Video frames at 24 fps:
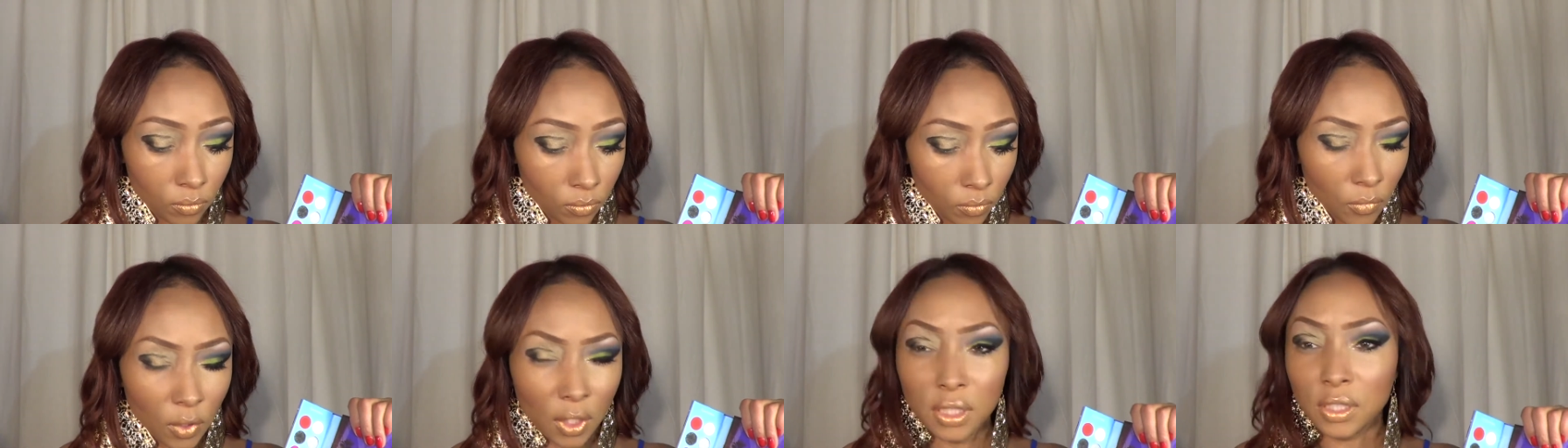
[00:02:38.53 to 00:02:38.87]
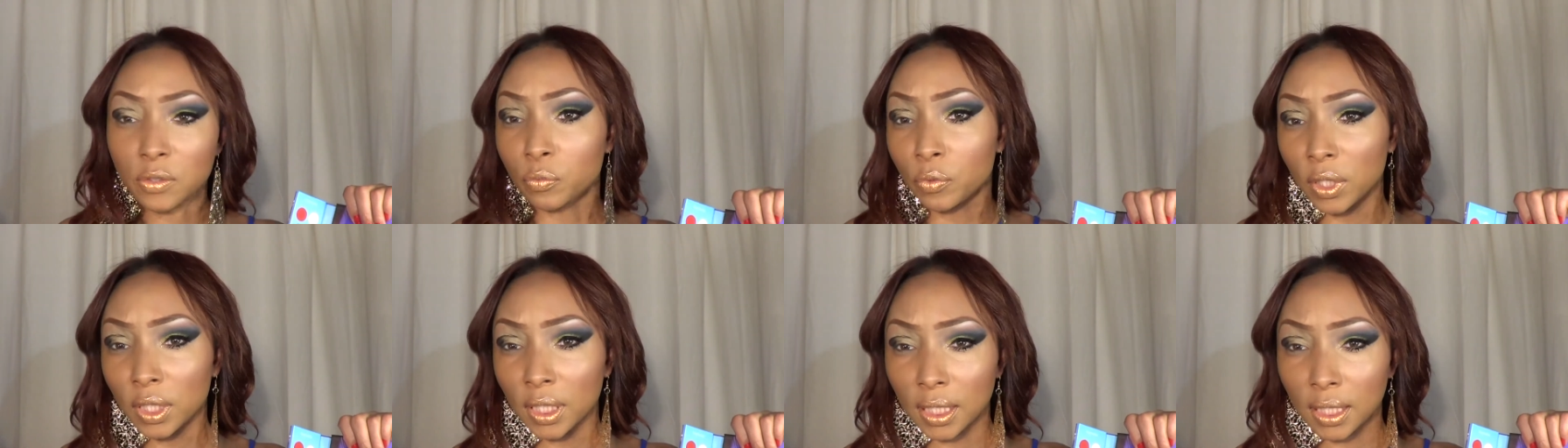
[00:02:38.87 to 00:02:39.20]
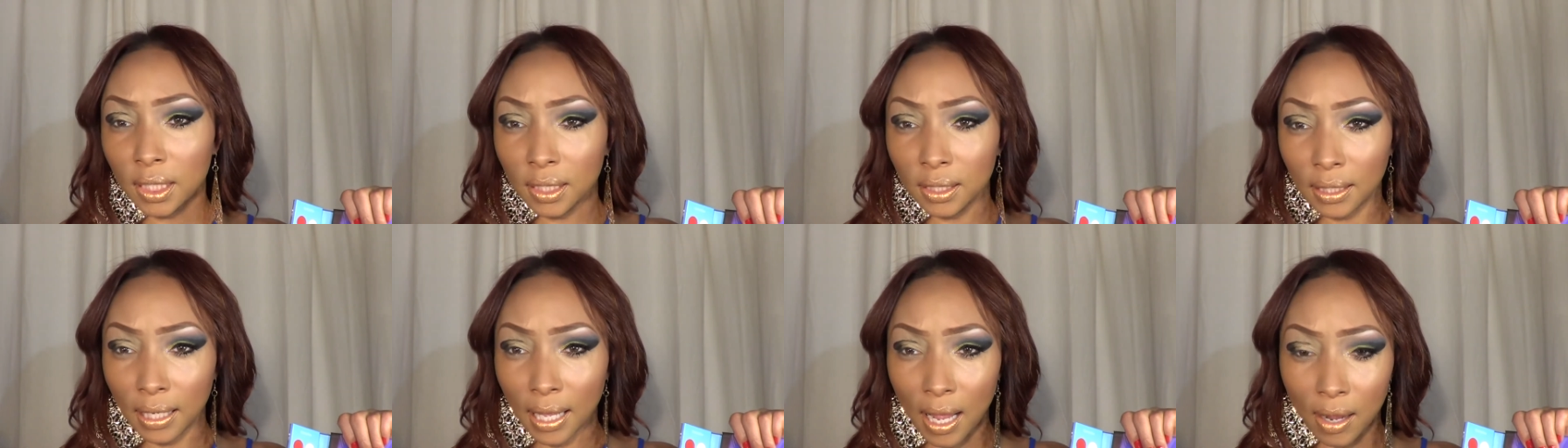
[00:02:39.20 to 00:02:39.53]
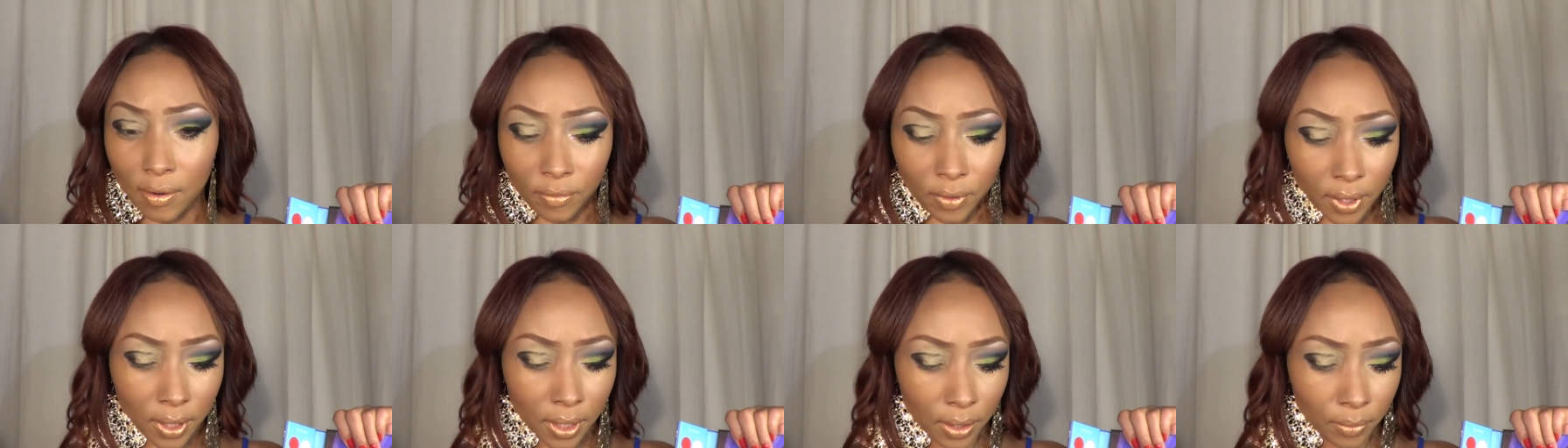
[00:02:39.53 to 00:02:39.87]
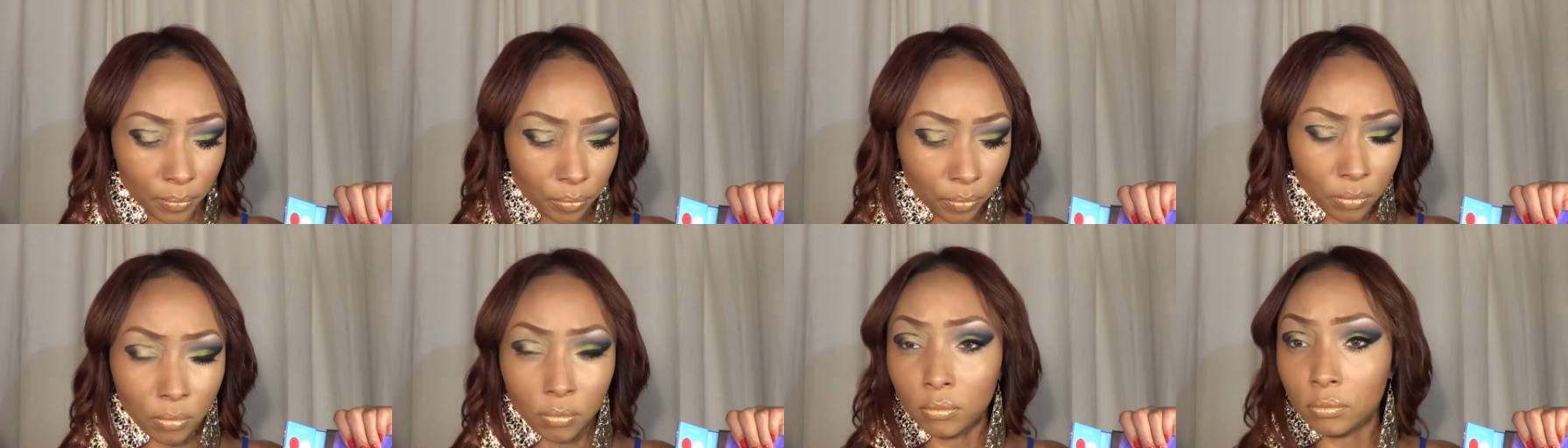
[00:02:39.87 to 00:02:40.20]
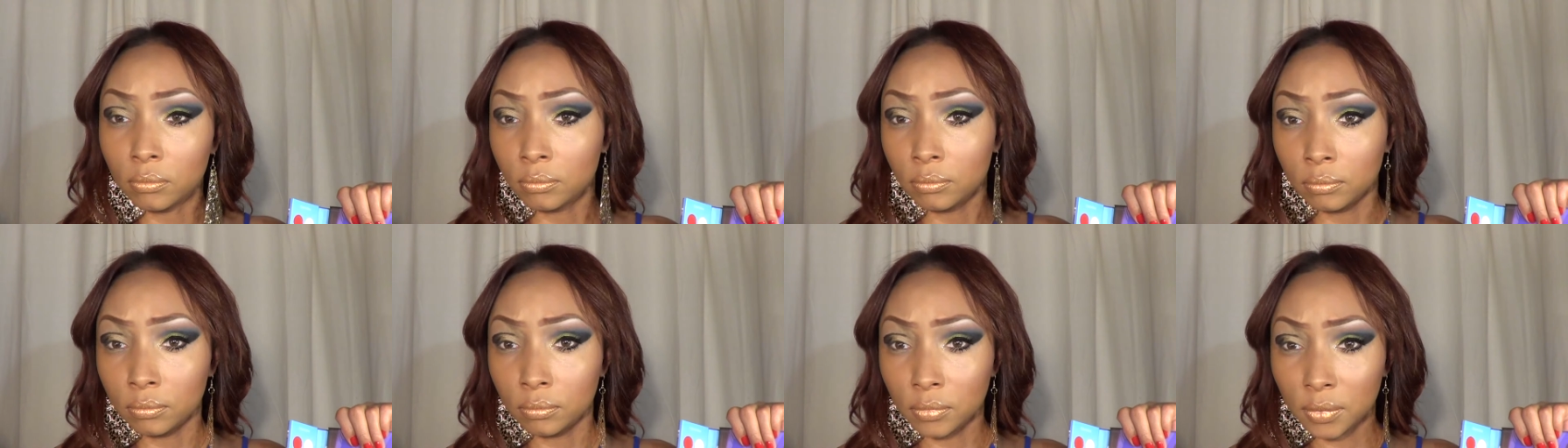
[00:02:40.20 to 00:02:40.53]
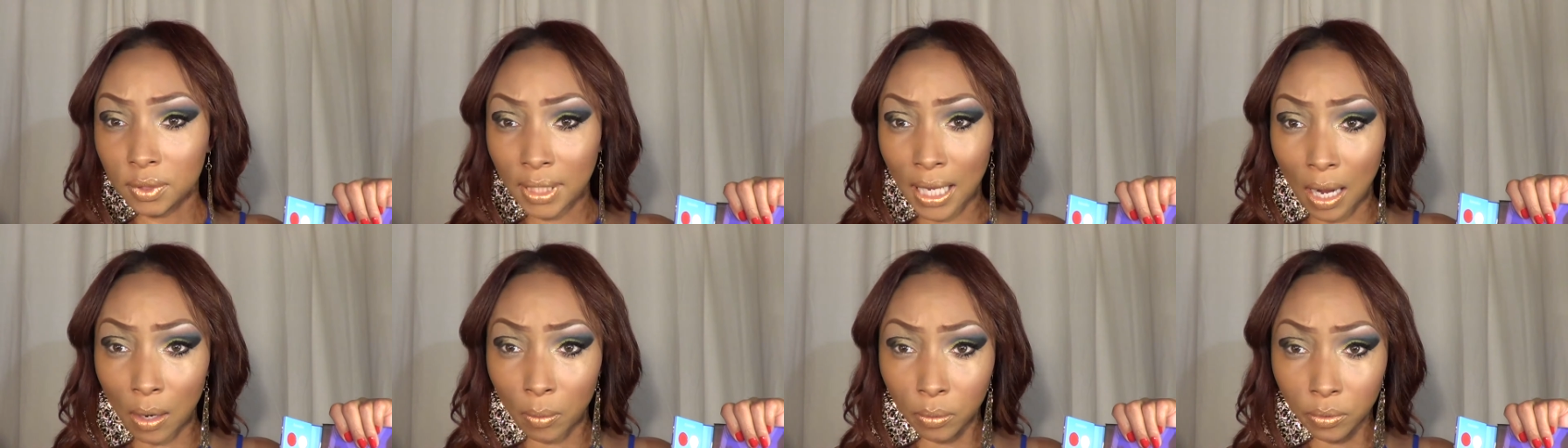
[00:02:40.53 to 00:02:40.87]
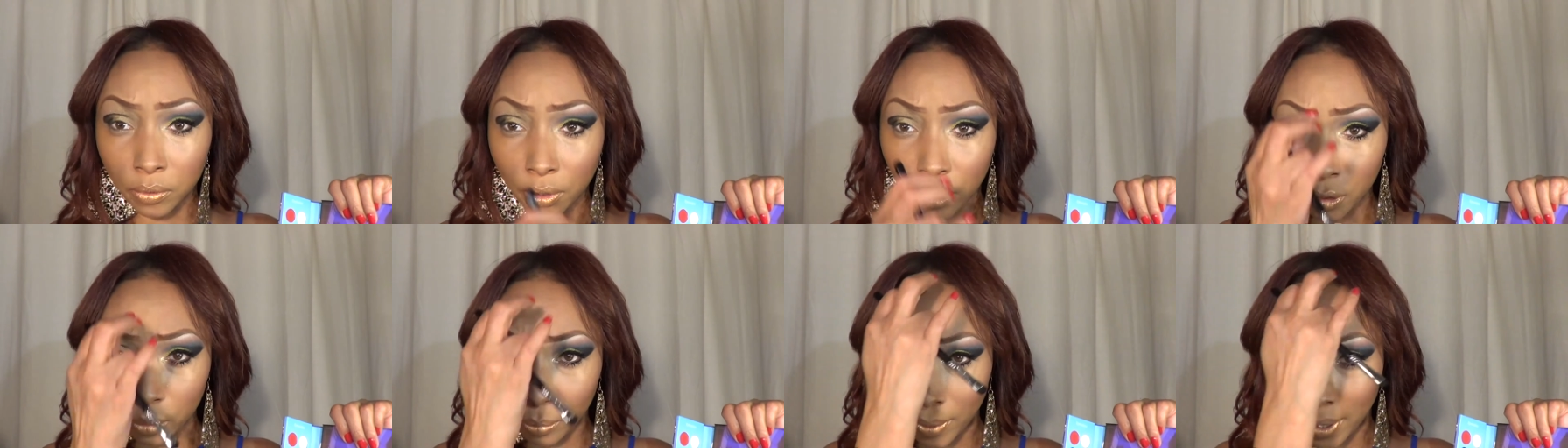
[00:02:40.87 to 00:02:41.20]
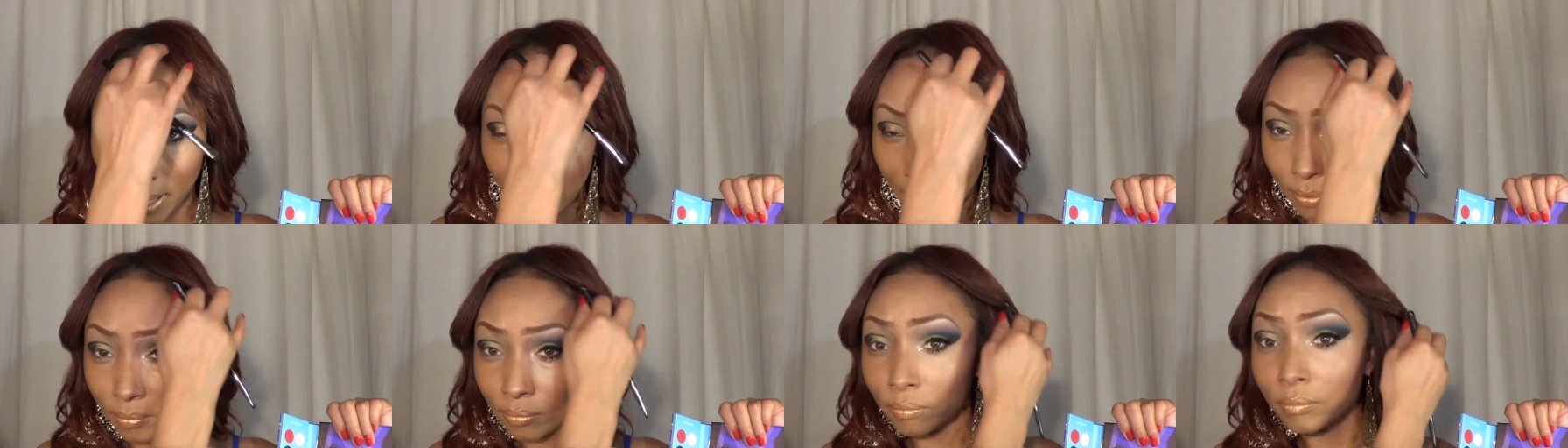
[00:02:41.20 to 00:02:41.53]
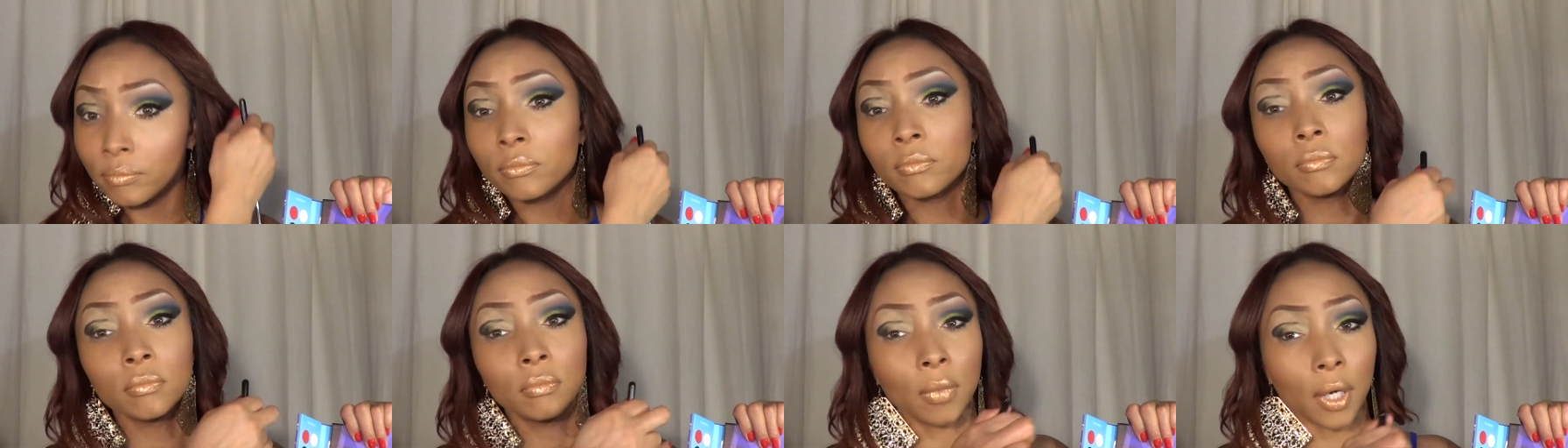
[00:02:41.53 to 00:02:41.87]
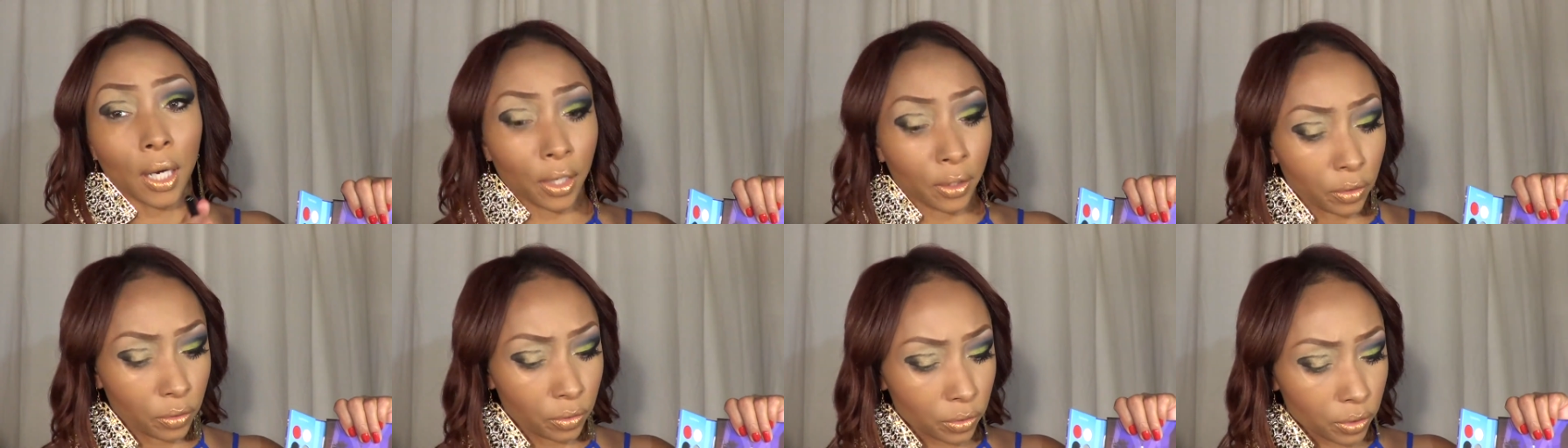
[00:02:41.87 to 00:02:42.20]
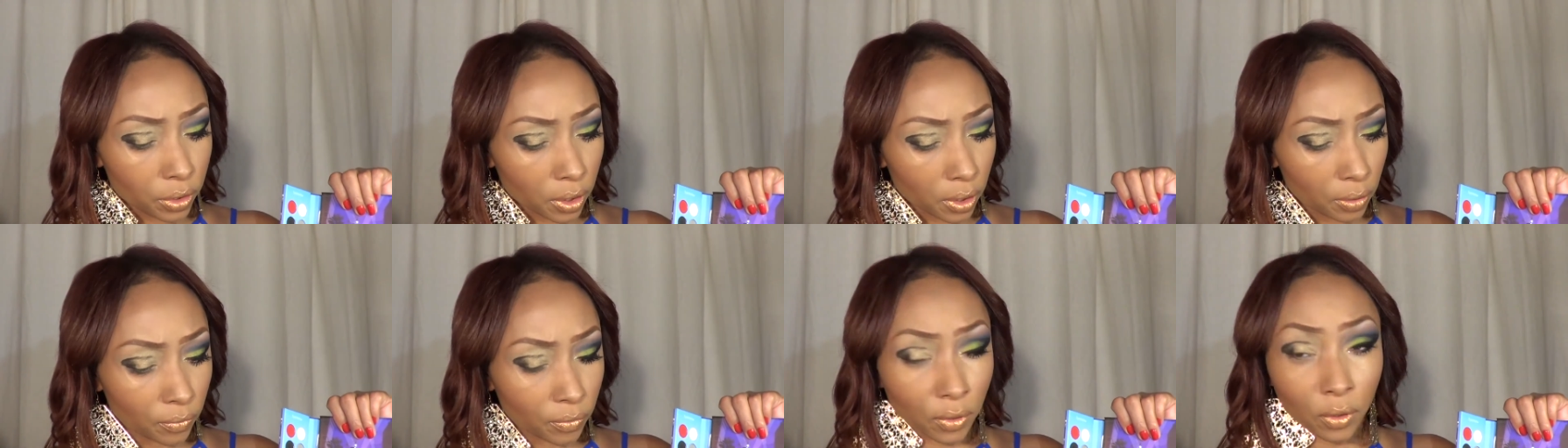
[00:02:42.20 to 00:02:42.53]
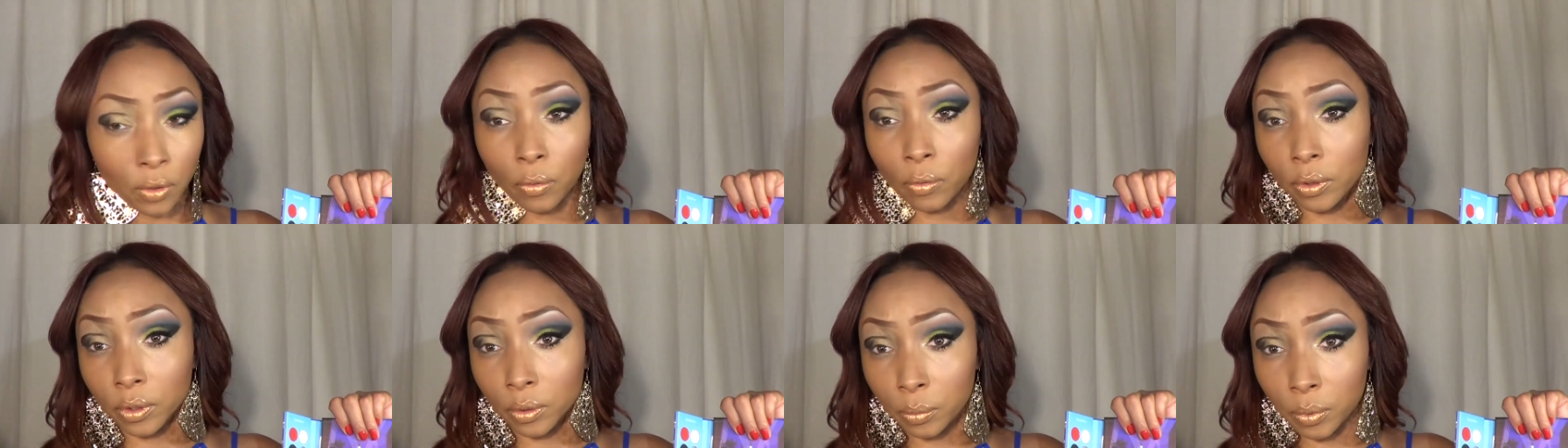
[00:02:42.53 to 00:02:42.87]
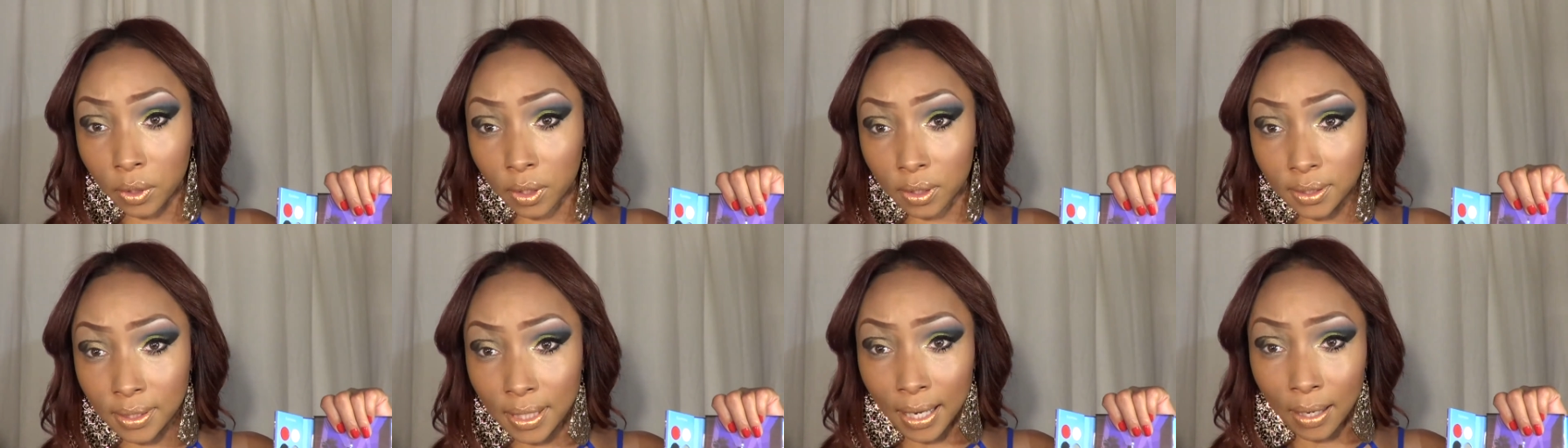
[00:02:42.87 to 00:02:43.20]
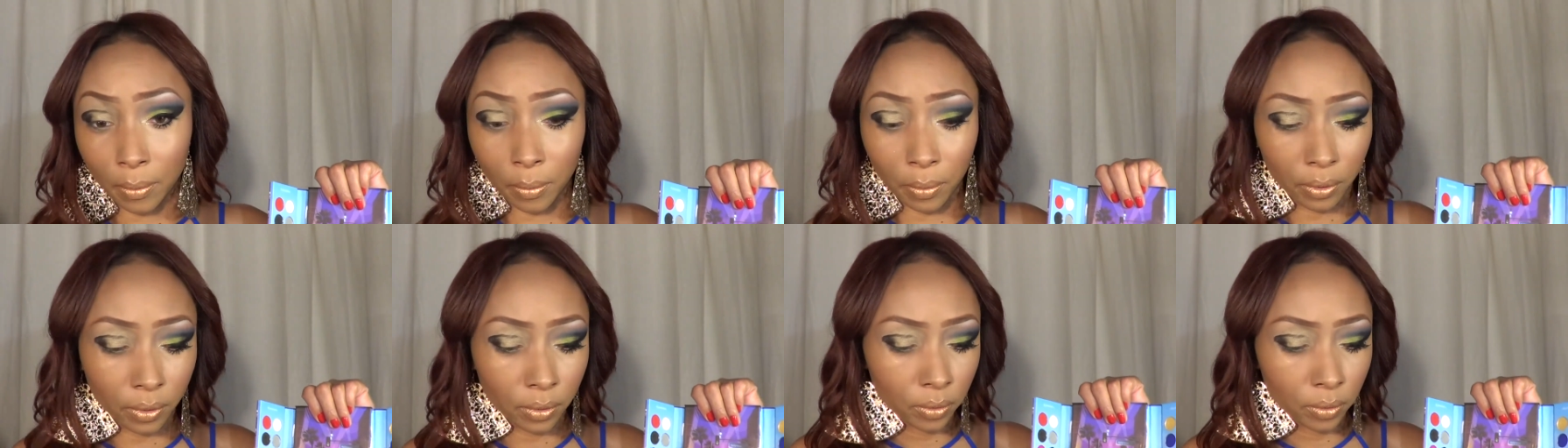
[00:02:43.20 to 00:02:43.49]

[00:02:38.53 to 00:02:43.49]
It's really good to have a towel nearby. I usually record with a towel.